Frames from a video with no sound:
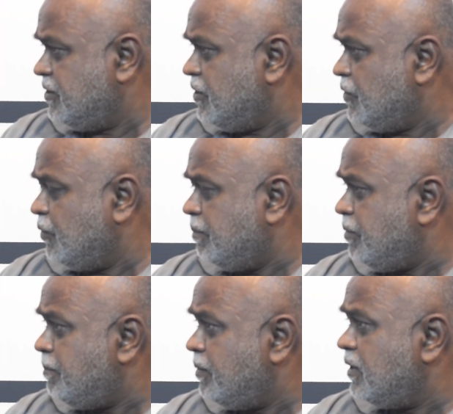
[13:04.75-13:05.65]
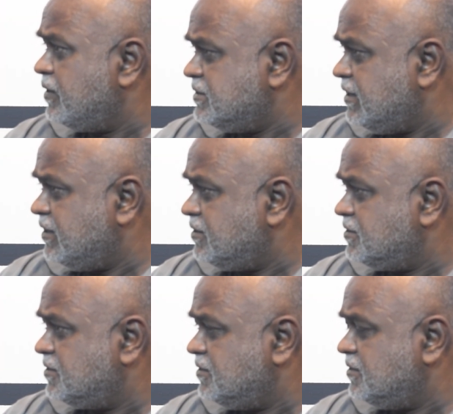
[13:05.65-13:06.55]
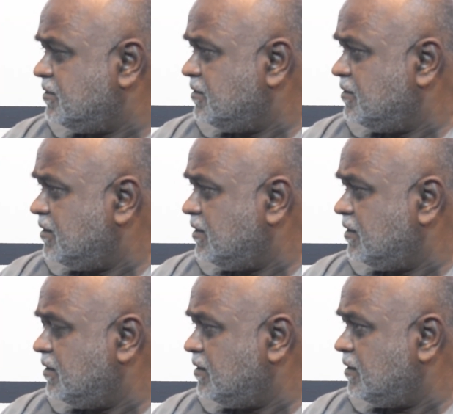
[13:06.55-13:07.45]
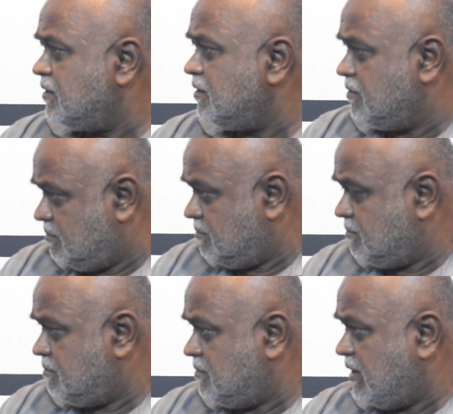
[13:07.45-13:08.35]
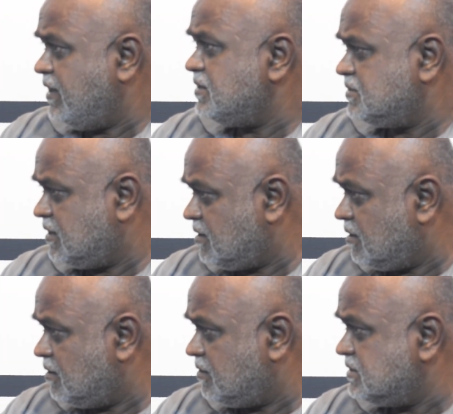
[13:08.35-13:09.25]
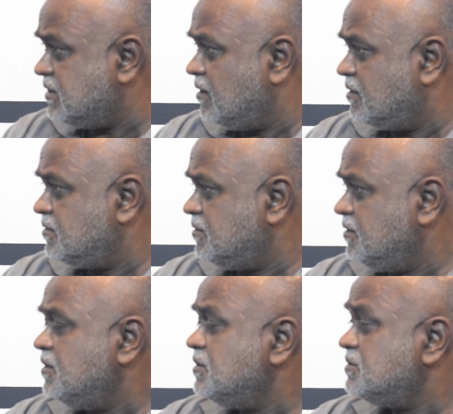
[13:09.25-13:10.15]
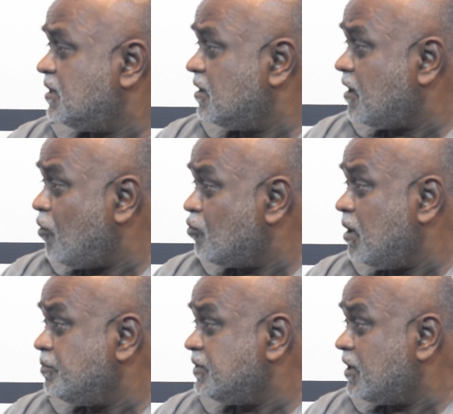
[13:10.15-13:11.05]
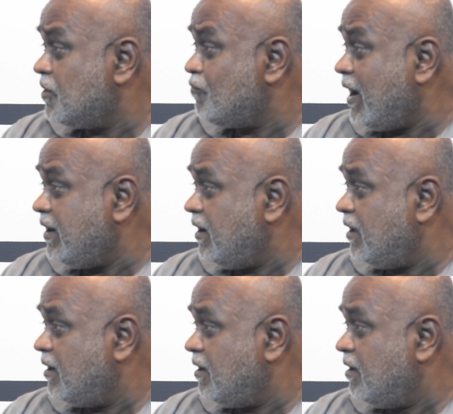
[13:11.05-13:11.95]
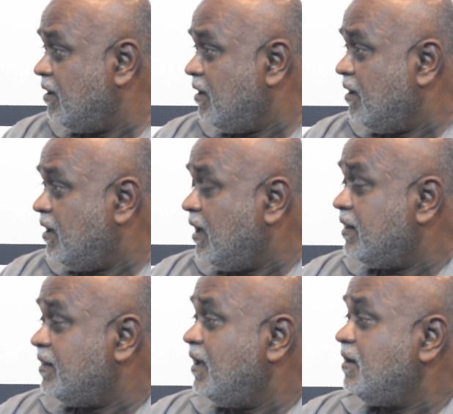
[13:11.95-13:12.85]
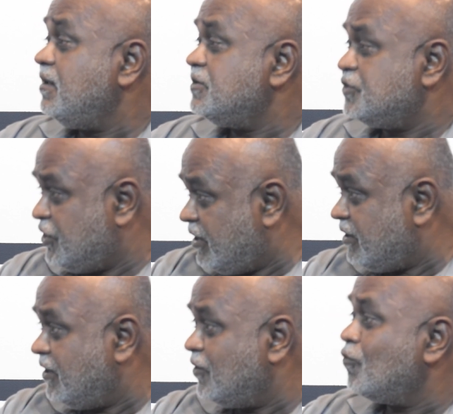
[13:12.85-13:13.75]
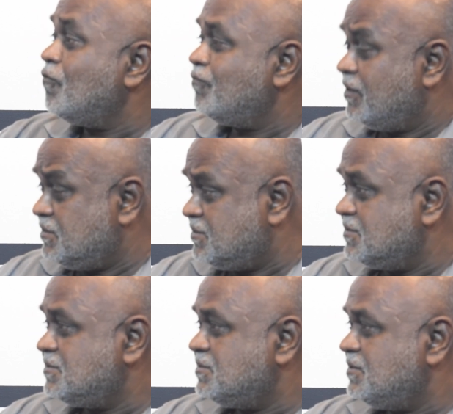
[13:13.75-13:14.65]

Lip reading: When people research, there is certain result, certain outcome, certain finding. That is shared in conferences.